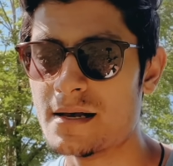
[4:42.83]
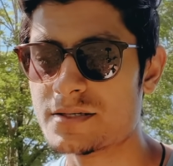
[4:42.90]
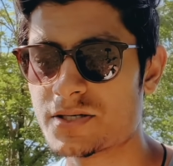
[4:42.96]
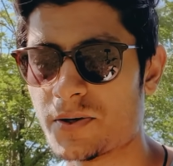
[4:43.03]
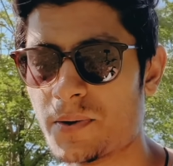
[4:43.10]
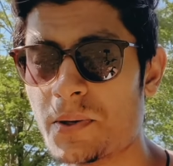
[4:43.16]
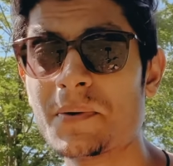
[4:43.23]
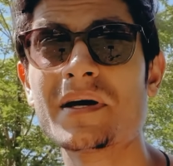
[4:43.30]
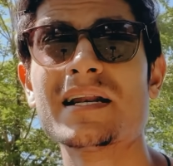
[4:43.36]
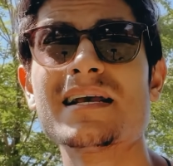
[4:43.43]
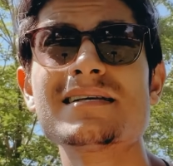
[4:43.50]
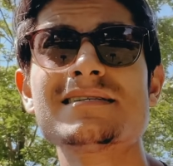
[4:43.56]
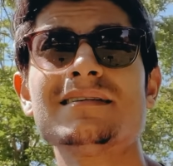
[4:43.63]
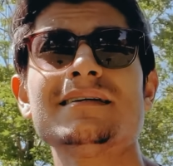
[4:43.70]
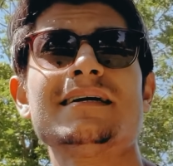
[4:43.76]
So you can
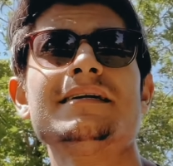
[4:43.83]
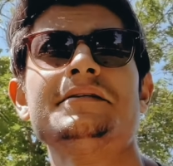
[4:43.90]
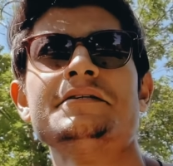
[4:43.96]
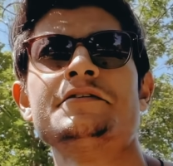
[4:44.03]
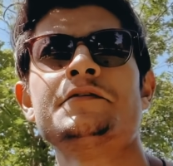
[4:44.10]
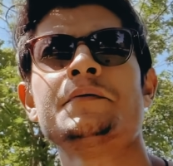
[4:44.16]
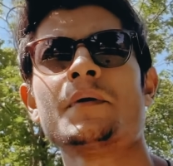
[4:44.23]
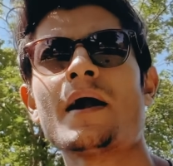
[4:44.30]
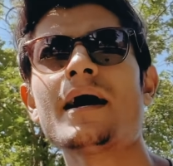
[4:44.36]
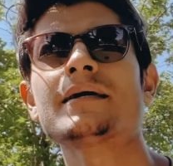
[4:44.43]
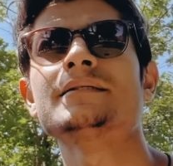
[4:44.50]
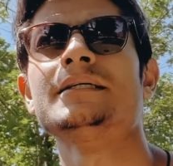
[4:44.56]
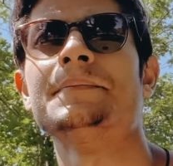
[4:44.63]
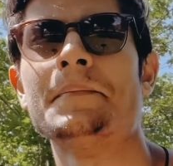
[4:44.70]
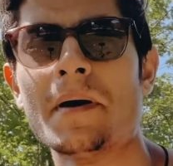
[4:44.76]
easily get
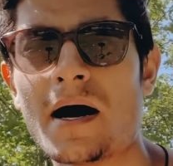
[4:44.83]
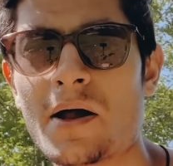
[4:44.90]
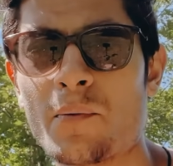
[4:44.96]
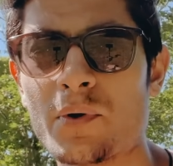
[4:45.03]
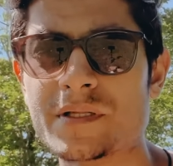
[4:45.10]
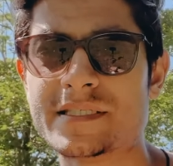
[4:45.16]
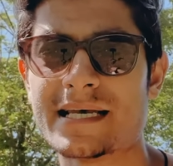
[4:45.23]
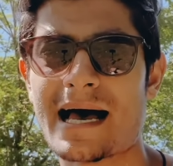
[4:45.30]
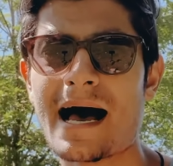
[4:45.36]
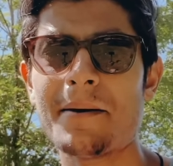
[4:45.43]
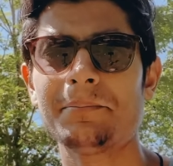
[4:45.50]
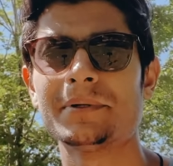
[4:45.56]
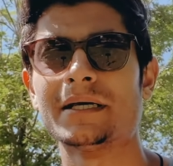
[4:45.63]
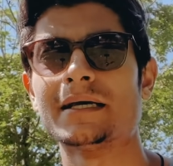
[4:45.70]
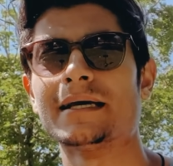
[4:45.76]
distracted by what's
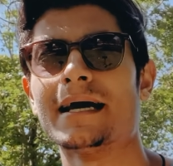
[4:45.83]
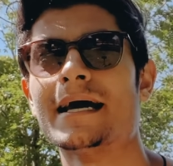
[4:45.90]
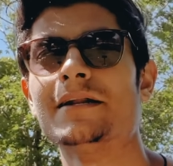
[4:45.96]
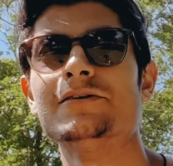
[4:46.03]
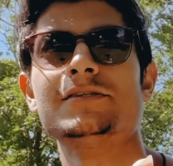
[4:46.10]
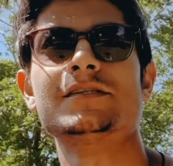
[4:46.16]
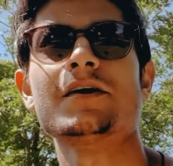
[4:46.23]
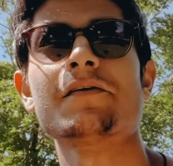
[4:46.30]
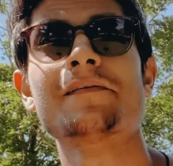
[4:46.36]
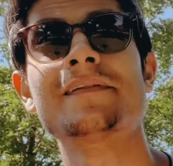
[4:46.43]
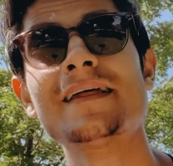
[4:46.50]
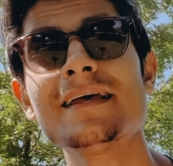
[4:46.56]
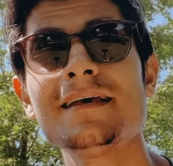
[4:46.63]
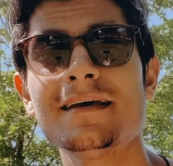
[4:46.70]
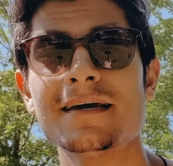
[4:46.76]
happening and you start
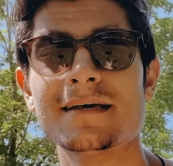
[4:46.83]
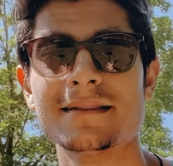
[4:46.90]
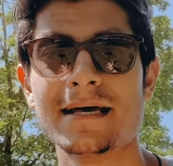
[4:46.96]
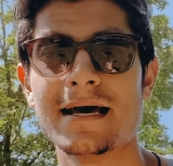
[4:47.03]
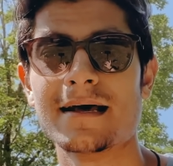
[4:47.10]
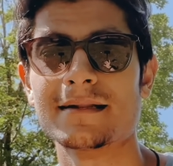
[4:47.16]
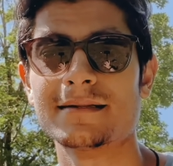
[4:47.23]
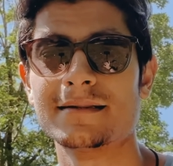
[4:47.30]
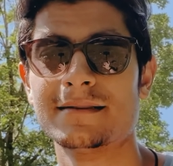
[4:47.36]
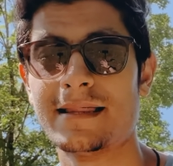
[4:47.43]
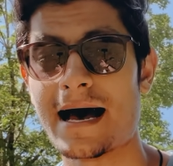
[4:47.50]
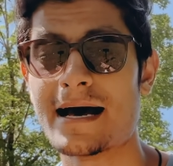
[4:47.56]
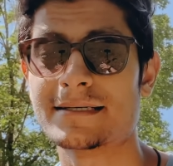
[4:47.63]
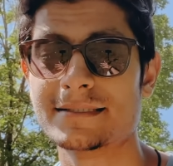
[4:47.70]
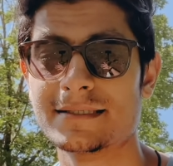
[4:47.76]
thinking
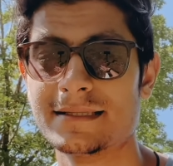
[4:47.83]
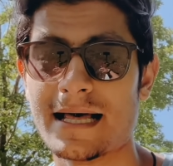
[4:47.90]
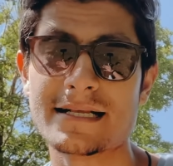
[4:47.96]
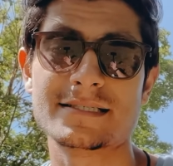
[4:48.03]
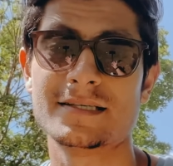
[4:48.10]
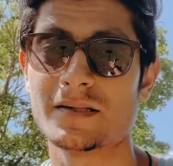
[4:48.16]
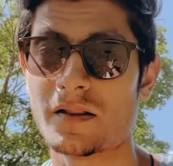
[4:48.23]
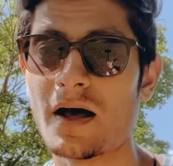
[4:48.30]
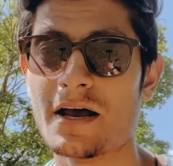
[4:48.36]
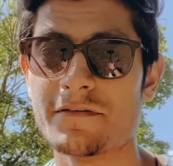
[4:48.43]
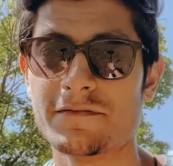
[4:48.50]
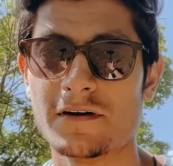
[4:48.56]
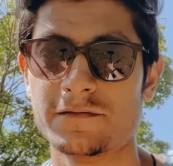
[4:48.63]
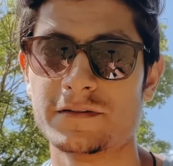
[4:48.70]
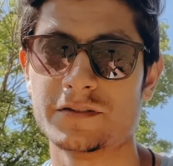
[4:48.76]
that's the
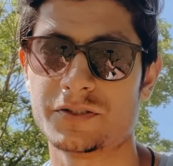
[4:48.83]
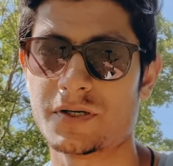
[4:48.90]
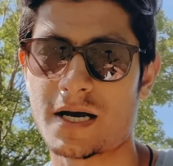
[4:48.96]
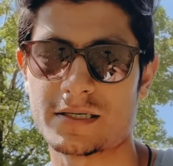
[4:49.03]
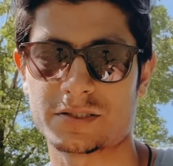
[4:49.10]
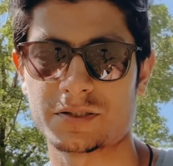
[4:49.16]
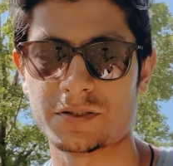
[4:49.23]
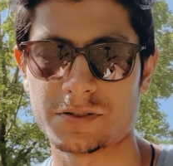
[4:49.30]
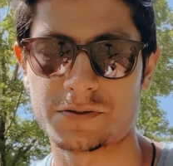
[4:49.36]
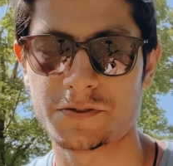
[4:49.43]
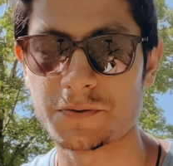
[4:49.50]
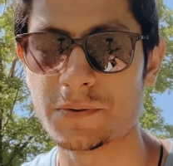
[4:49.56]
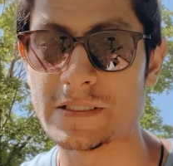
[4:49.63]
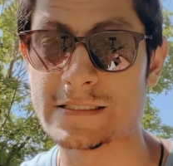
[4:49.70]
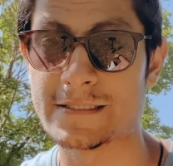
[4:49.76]
life of international
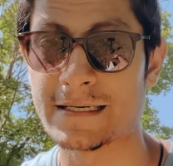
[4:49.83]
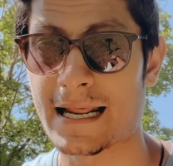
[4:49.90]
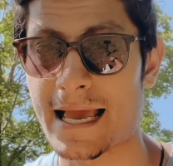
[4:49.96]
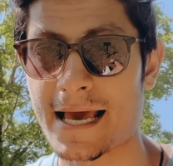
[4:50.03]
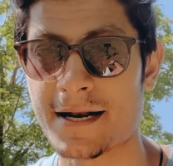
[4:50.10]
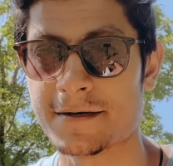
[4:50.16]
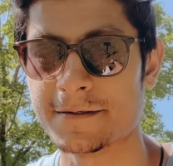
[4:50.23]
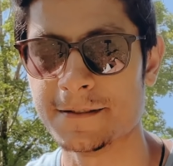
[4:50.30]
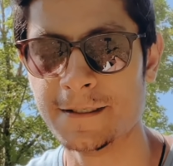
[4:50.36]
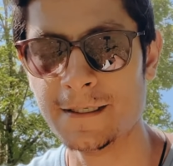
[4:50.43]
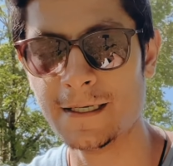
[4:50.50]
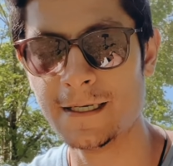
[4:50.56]
students in Canada.